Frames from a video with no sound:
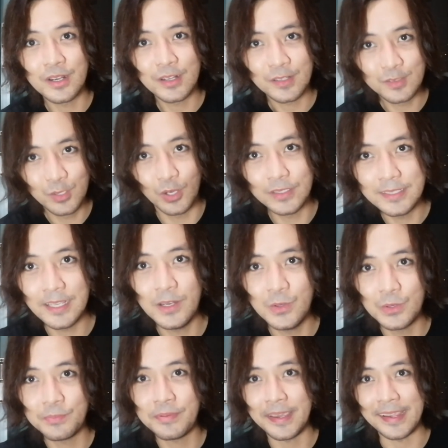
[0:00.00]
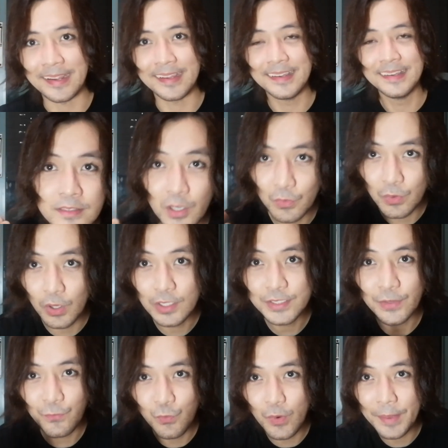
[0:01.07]
Doña Lupeng. The roles
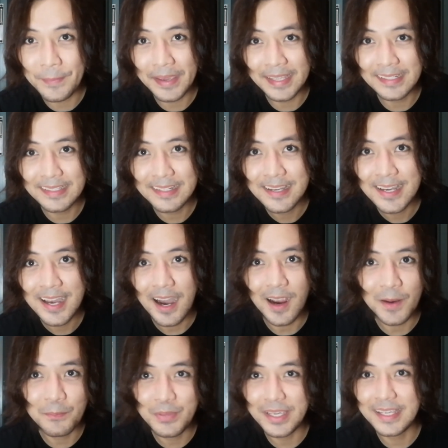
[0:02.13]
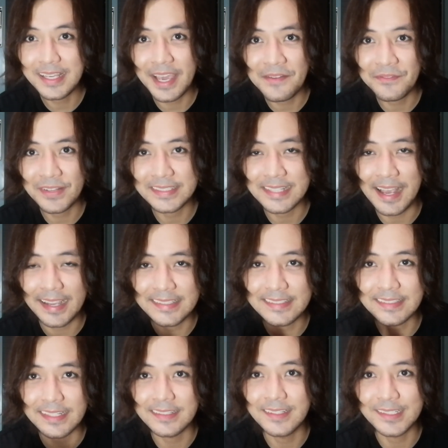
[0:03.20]
of women are being emphasized
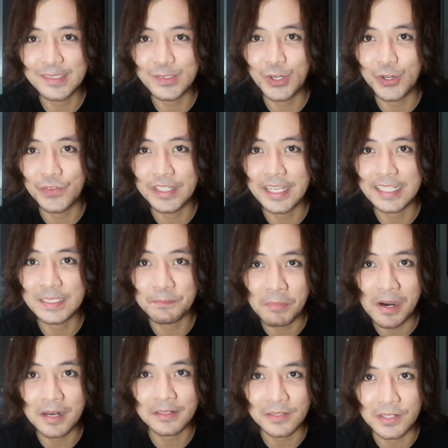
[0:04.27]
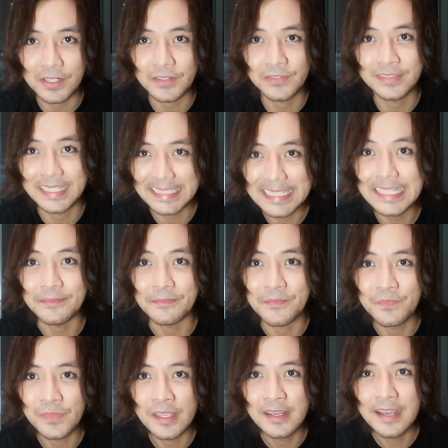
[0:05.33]
in the story as part of the theme.
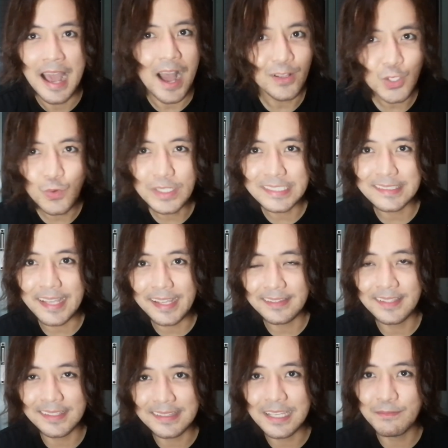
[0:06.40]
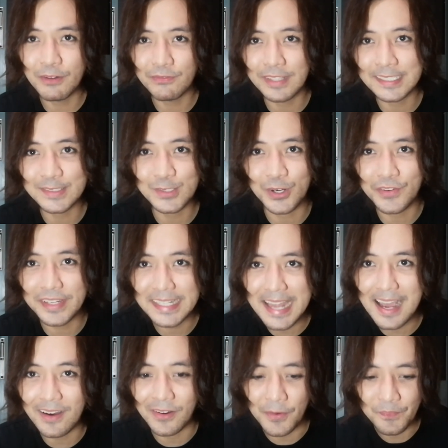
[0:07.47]
How do we state the theme of the story
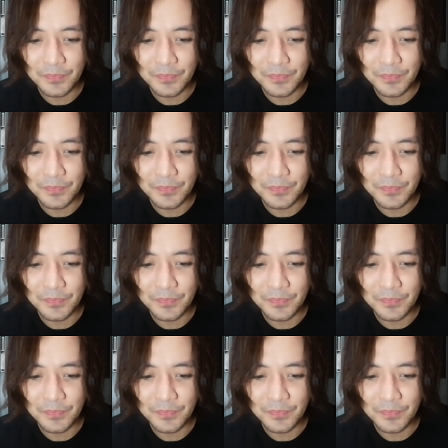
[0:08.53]
now?